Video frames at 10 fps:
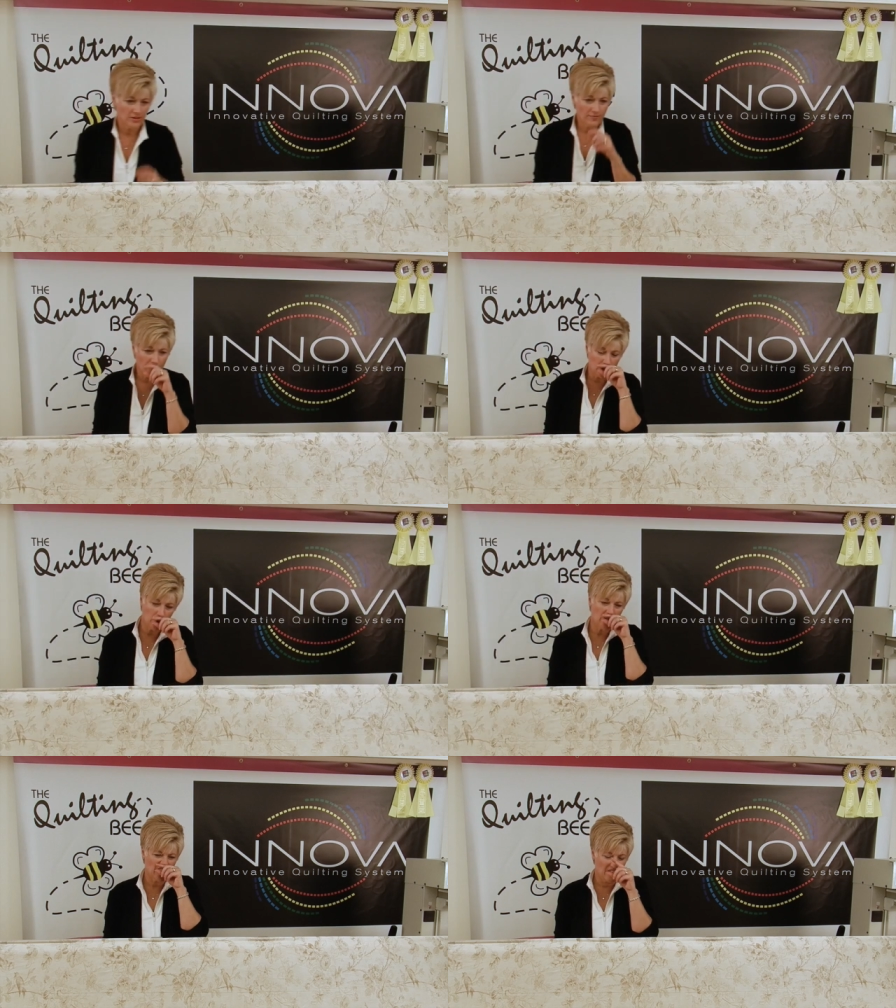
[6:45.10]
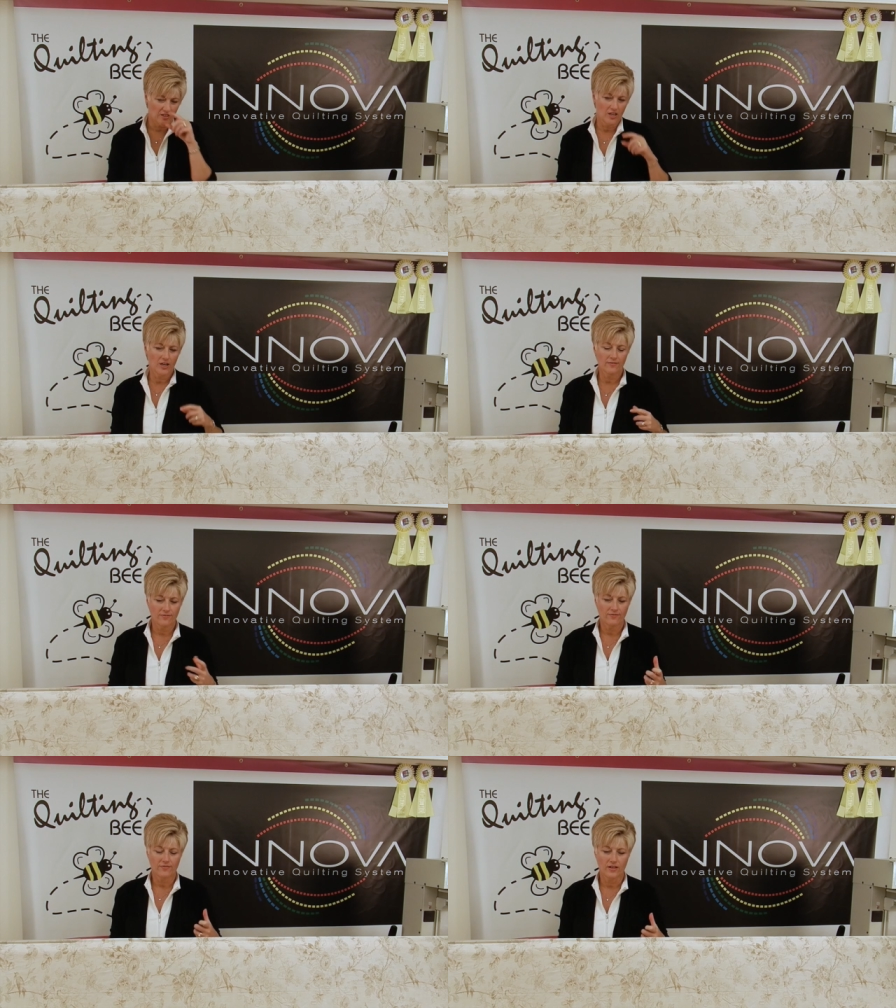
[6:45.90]
think if you're doing a lot
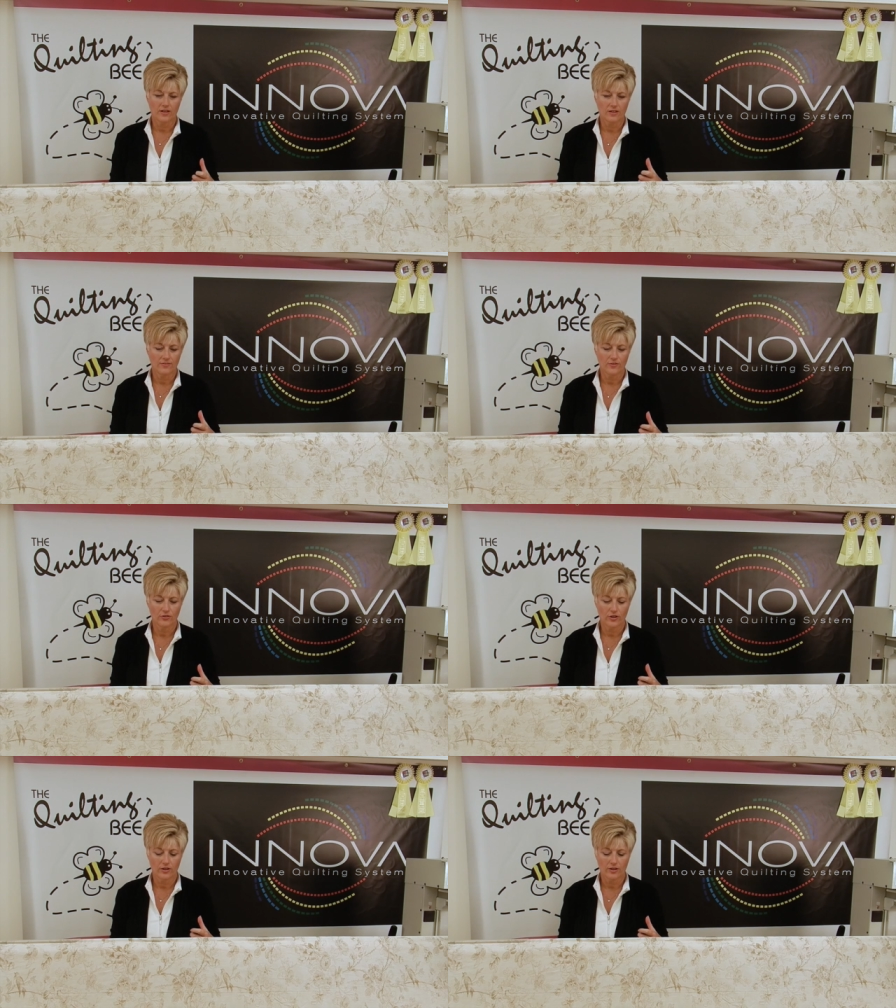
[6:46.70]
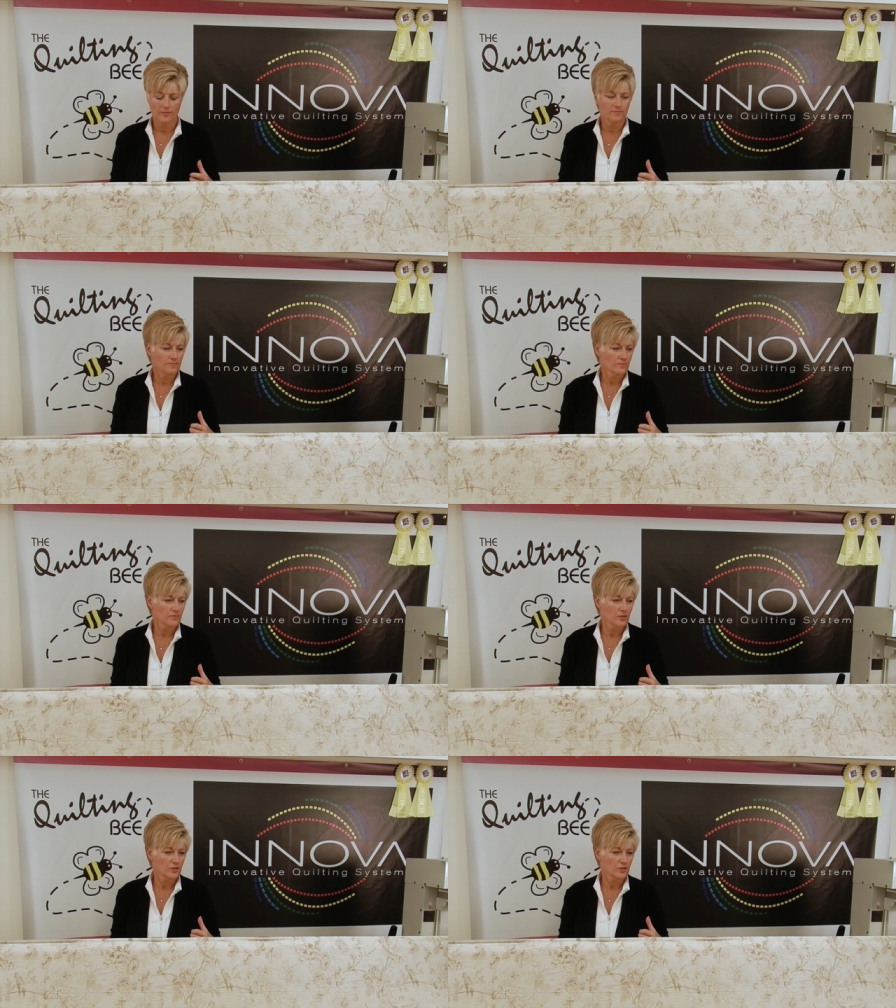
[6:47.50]
of, if you're going